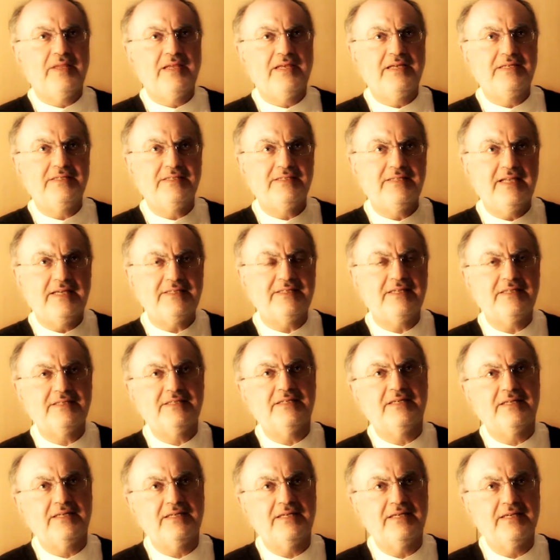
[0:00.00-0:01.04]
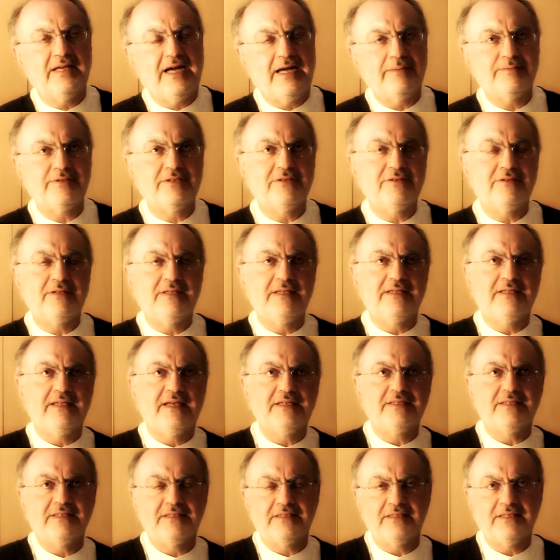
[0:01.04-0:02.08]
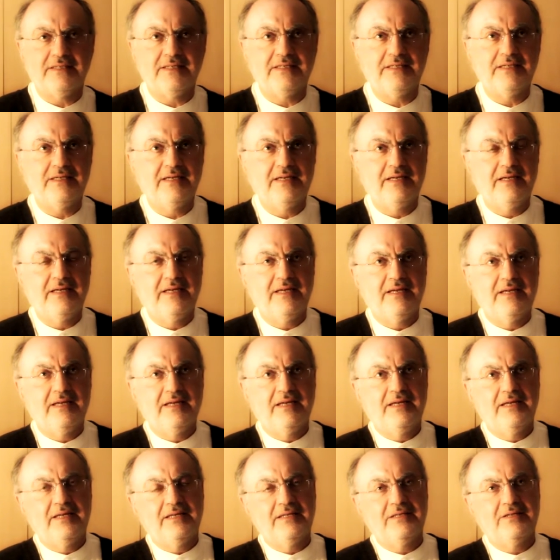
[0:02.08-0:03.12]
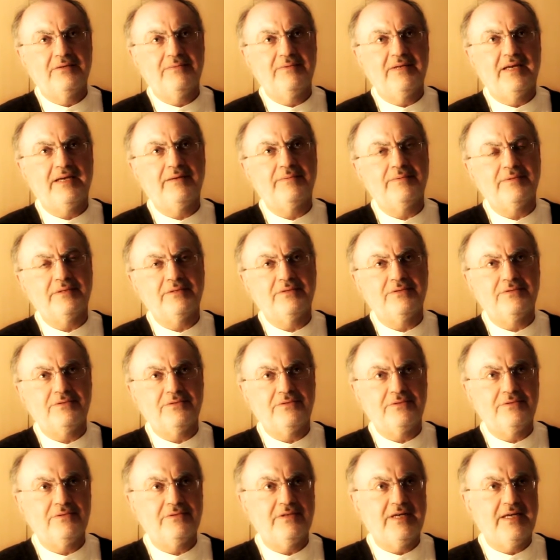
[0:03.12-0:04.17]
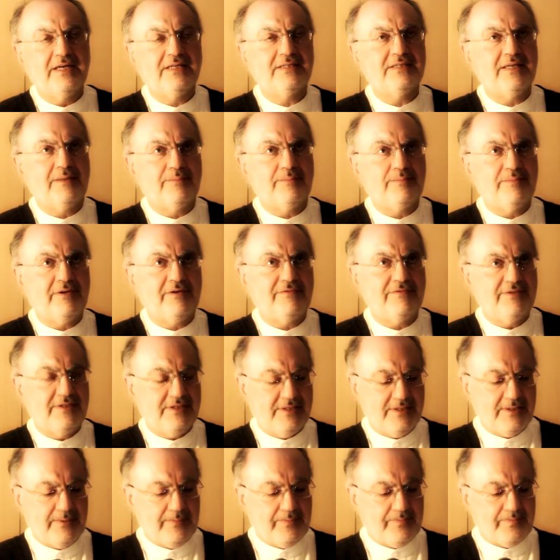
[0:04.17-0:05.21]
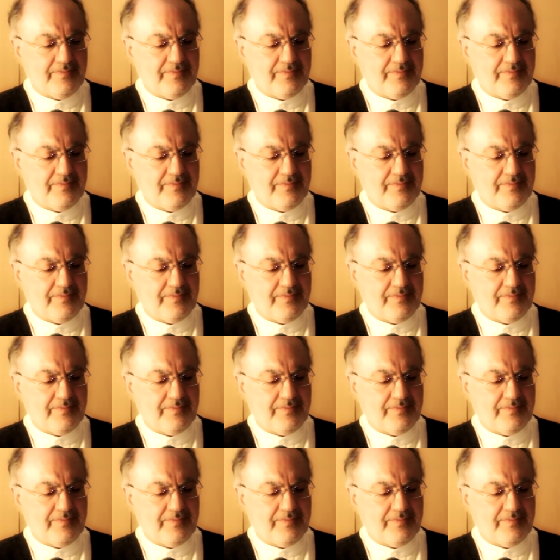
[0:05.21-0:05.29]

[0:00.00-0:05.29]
is necessary, absolutely necessary, to be able to accept prophecy.